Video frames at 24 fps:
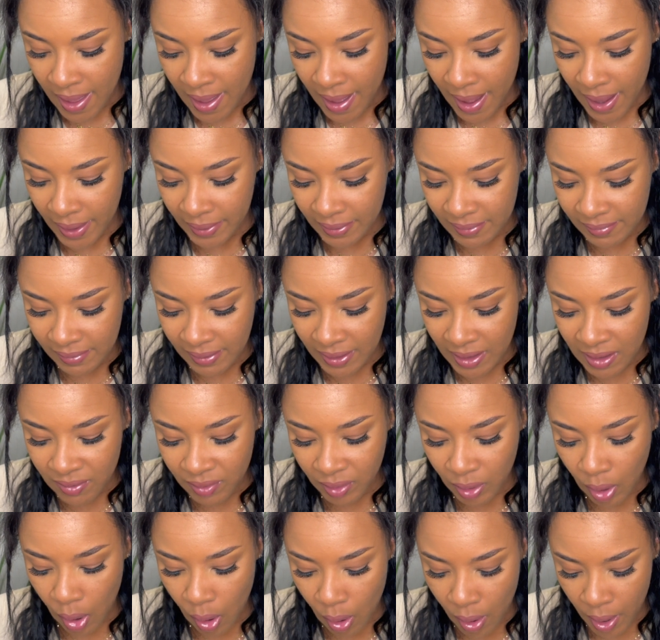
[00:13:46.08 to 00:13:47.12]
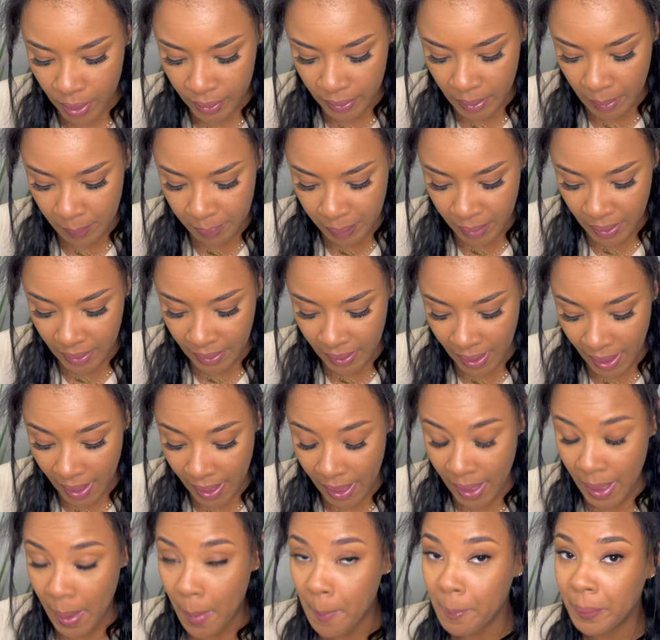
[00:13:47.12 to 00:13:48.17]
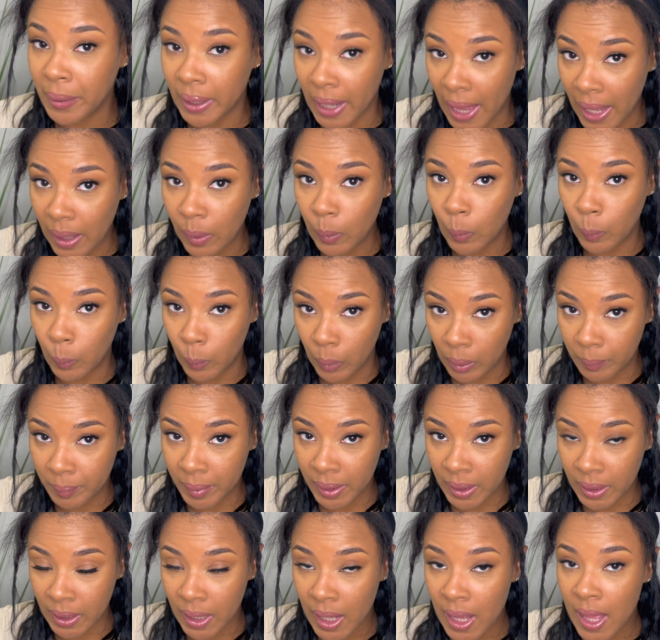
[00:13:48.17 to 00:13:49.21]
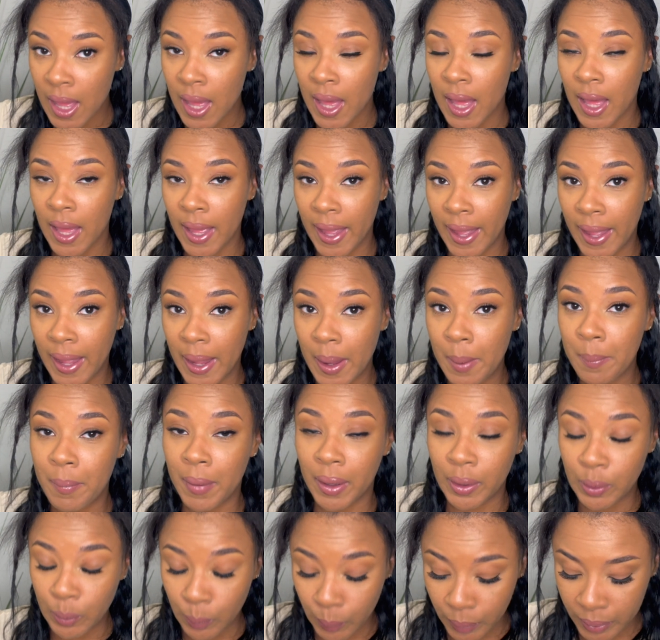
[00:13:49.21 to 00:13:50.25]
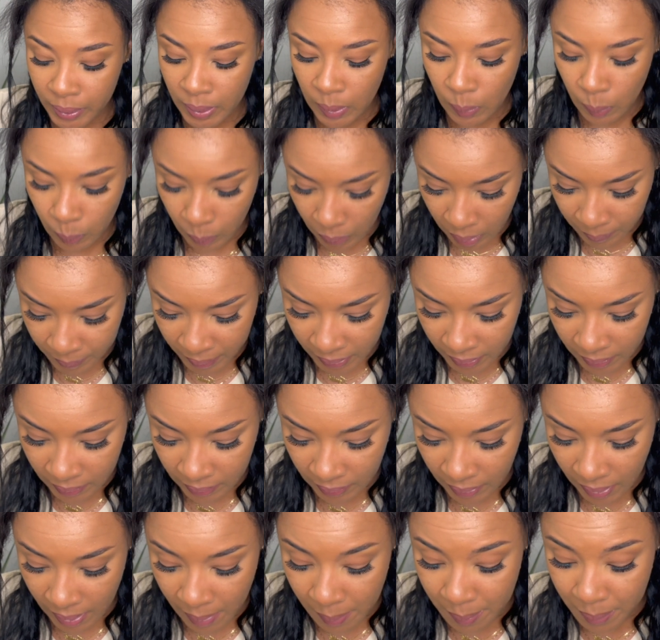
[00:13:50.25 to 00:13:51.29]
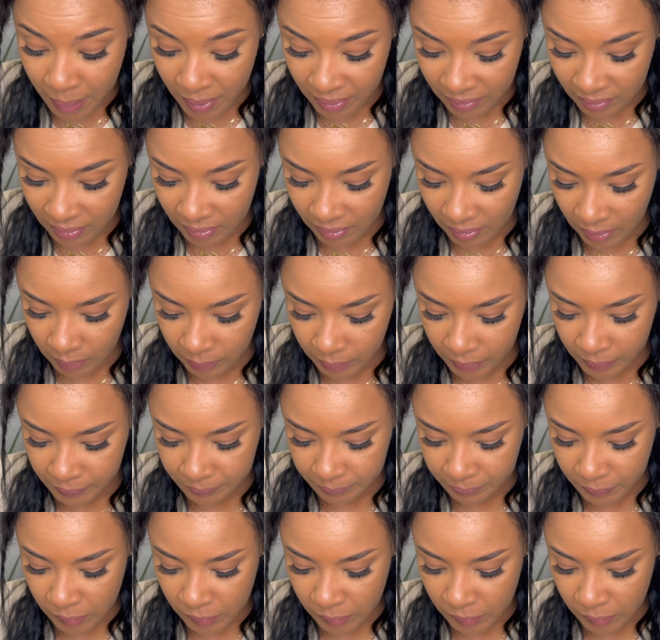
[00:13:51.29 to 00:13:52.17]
And it's even harder being a Black woman, a minority woman business owner.